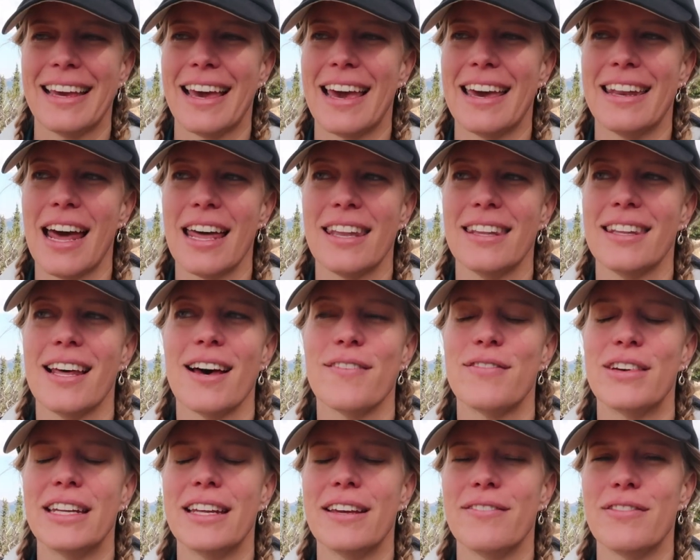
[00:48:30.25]
And I'd
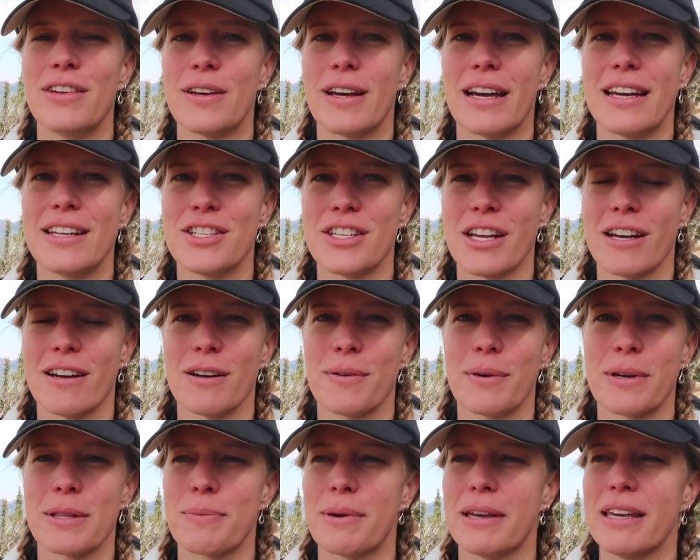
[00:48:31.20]
love it if you guys share it
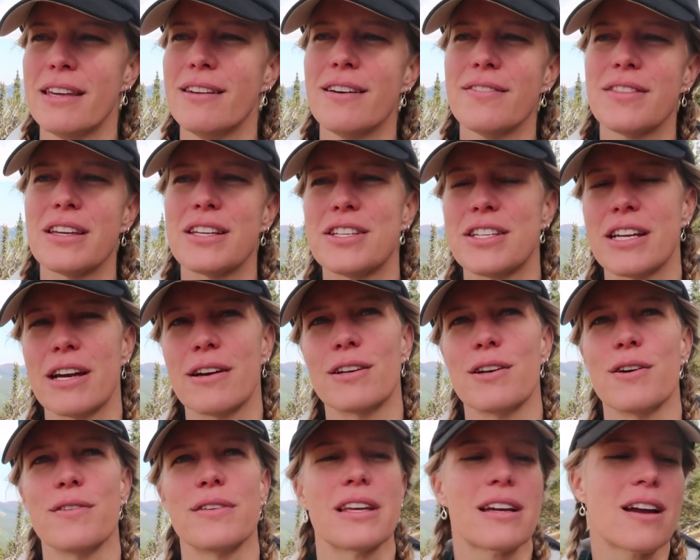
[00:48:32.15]
with me. You don't have to share
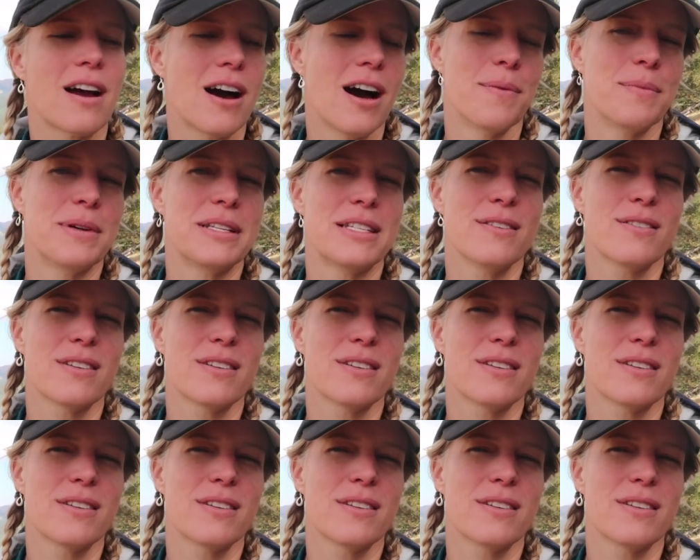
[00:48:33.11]
it over the comments.